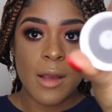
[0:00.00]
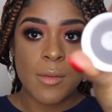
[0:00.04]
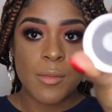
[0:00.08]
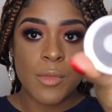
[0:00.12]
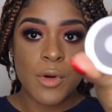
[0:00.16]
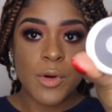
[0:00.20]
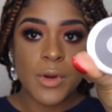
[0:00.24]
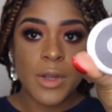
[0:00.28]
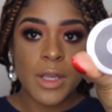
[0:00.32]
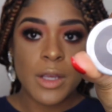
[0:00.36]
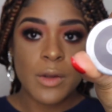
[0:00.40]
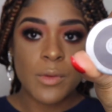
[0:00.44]

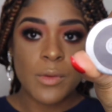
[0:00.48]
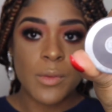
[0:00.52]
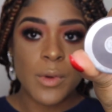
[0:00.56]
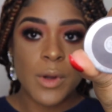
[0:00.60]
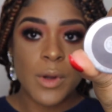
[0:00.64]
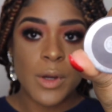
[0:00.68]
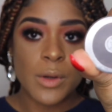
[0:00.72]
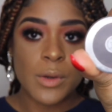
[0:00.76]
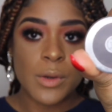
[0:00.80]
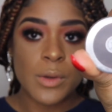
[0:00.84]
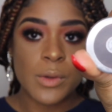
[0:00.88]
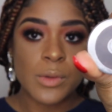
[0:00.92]
Ambering
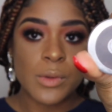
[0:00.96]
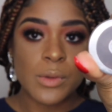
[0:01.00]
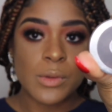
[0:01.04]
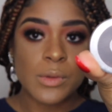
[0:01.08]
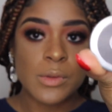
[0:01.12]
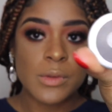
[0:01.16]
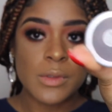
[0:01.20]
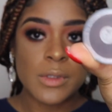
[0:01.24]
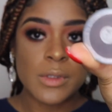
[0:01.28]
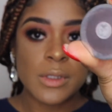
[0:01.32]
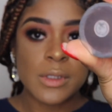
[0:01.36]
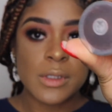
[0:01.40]

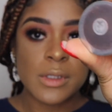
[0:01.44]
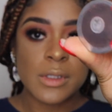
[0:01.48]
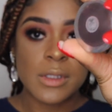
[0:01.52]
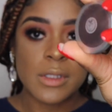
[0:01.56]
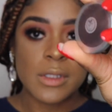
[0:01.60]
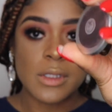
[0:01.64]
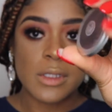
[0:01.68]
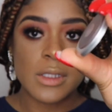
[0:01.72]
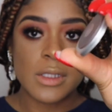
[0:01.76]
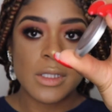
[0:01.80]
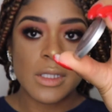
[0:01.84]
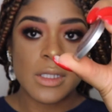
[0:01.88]
Rose.
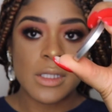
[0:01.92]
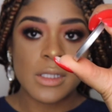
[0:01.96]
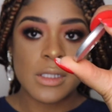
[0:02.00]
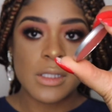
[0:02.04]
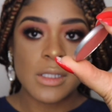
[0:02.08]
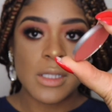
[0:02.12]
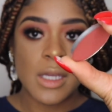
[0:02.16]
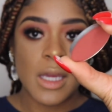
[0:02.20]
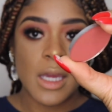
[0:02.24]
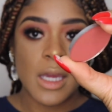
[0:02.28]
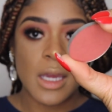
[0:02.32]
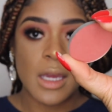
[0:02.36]
This
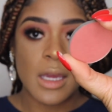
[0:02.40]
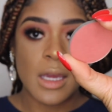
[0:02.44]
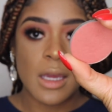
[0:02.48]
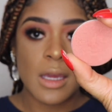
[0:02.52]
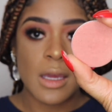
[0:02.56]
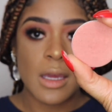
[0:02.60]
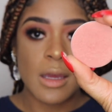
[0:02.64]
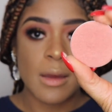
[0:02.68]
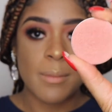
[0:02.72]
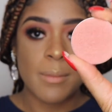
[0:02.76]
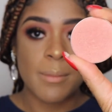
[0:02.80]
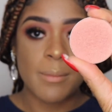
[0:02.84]
is
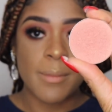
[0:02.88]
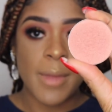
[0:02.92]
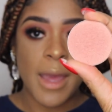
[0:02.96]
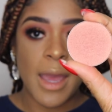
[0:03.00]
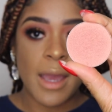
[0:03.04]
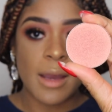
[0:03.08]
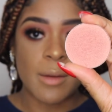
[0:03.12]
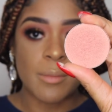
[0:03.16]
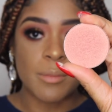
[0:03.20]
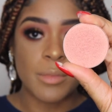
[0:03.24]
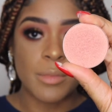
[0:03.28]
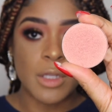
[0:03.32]
a
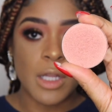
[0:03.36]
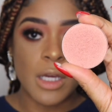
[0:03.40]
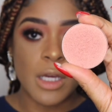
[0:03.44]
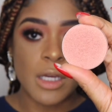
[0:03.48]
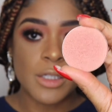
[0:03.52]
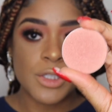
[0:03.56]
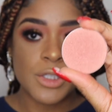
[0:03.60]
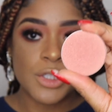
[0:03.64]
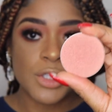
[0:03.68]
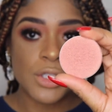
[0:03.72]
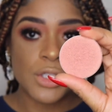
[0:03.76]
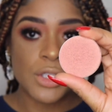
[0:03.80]
MAC
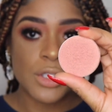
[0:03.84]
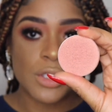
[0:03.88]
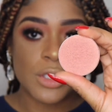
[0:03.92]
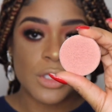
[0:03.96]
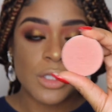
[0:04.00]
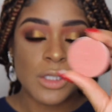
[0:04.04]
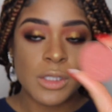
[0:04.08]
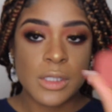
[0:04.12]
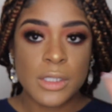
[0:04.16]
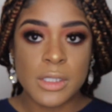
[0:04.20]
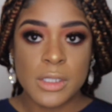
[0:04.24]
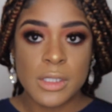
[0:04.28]

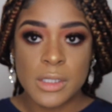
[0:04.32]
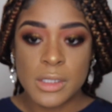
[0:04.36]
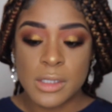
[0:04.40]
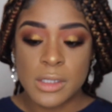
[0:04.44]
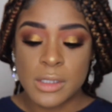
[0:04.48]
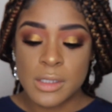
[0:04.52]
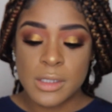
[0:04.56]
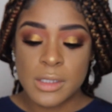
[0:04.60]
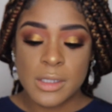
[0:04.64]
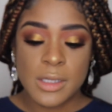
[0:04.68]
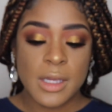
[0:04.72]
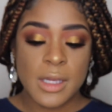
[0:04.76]
blush,
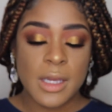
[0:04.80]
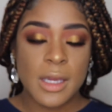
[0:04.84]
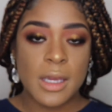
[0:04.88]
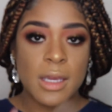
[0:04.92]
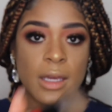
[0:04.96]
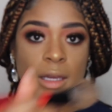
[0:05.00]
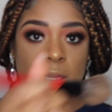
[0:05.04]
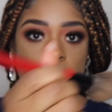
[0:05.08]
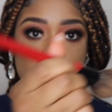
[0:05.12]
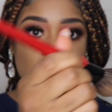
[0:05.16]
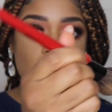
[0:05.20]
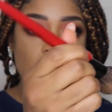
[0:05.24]

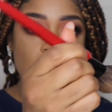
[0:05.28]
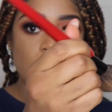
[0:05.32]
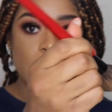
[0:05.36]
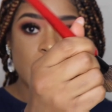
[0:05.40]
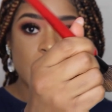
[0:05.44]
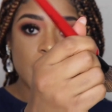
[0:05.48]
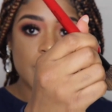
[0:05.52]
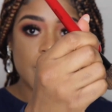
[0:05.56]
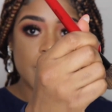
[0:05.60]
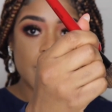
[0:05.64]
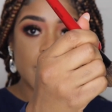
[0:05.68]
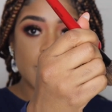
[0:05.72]
and I'm
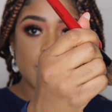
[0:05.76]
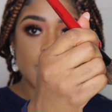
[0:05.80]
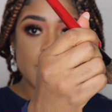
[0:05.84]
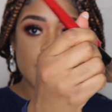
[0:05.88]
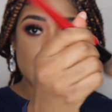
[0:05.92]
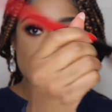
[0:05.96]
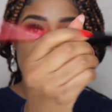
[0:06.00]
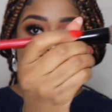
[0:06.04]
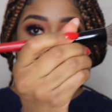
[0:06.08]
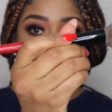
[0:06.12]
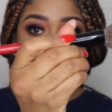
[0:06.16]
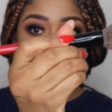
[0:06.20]
going to be
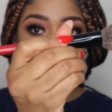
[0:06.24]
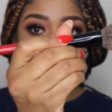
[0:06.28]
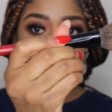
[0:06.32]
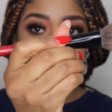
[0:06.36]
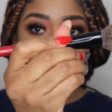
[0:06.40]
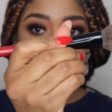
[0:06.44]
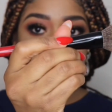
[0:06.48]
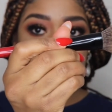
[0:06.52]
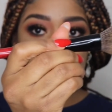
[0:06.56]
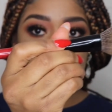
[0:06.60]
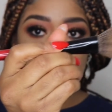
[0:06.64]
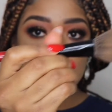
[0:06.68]
using this
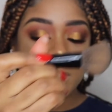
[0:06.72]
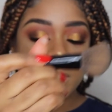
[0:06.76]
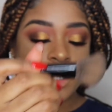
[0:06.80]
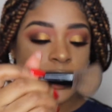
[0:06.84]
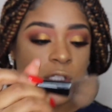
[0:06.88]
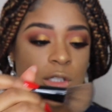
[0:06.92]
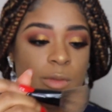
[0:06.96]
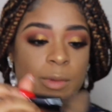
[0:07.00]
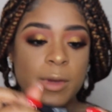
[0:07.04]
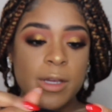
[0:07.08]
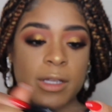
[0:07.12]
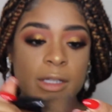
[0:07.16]
angle
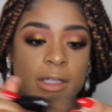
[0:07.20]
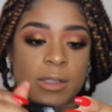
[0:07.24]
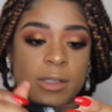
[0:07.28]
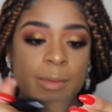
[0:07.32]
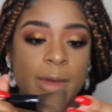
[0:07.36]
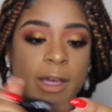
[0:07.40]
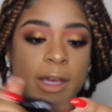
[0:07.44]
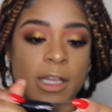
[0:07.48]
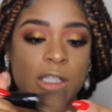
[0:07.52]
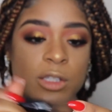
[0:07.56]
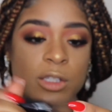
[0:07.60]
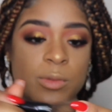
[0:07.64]
brush by
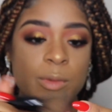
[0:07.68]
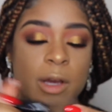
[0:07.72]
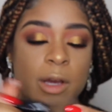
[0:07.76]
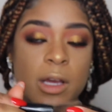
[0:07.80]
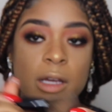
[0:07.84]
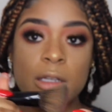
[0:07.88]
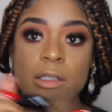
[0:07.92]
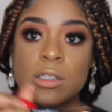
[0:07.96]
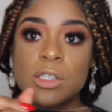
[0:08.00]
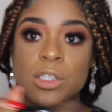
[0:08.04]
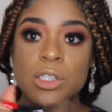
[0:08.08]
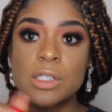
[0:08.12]

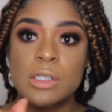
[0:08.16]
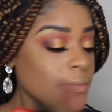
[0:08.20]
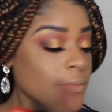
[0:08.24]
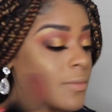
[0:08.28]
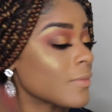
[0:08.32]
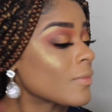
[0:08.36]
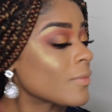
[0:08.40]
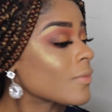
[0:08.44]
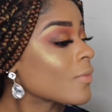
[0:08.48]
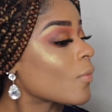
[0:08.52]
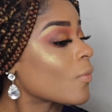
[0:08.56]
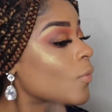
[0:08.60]
Smashbox.
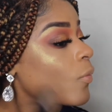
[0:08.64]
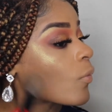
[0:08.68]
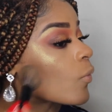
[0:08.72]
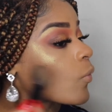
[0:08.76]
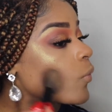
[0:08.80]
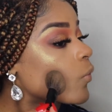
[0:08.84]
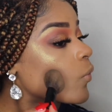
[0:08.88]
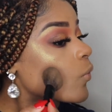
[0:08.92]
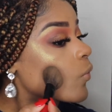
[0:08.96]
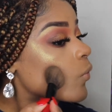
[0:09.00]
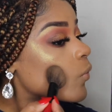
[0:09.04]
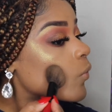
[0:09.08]

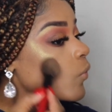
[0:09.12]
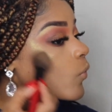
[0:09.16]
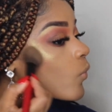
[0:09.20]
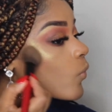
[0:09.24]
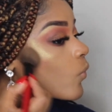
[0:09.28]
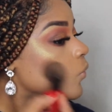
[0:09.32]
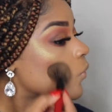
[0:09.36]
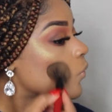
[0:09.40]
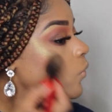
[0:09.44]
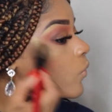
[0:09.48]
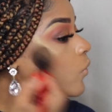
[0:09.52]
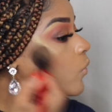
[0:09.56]

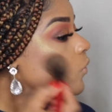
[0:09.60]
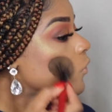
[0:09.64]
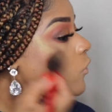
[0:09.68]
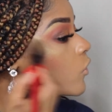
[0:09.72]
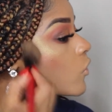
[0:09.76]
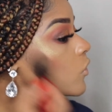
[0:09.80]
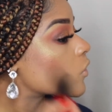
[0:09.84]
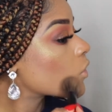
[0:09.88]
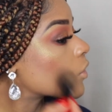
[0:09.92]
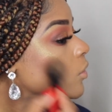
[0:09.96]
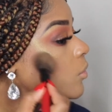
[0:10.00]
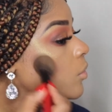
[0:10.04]
I'm
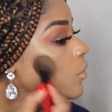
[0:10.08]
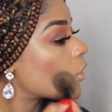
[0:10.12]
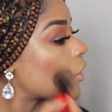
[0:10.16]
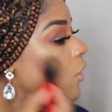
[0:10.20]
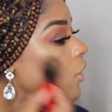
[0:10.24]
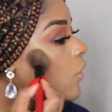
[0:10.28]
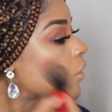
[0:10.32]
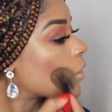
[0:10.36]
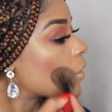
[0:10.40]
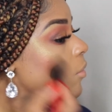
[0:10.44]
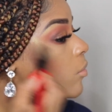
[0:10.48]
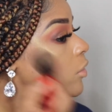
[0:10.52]
just going to apply
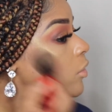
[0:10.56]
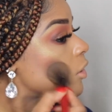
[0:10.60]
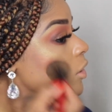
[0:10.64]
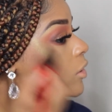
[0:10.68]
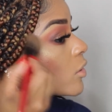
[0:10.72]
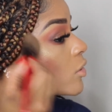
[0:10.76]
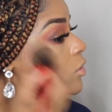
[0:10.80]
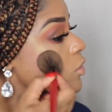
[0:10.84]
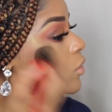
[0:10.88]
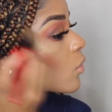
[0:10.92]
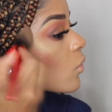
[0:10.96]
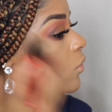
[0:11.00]
that
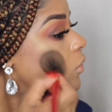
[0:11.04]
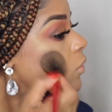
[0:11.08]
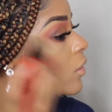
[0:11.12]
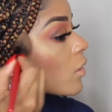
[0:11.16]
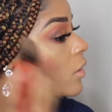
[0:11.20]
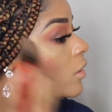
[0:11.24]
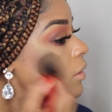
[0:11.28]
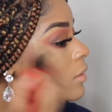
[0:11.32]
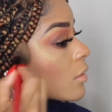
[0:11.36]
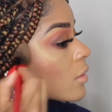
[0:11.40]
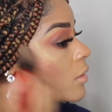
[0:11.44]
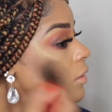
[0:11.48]
blush
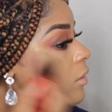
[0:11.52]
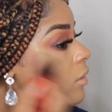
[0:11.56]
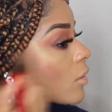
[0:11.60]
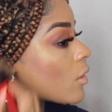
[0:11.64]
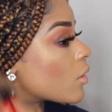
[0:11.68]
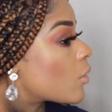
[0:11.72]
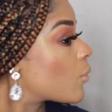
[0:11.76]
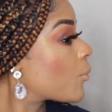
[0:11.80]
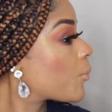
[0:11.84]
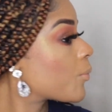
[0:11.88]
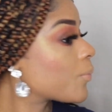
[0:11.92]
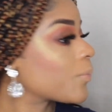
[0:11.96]
right
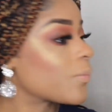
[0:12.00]
there,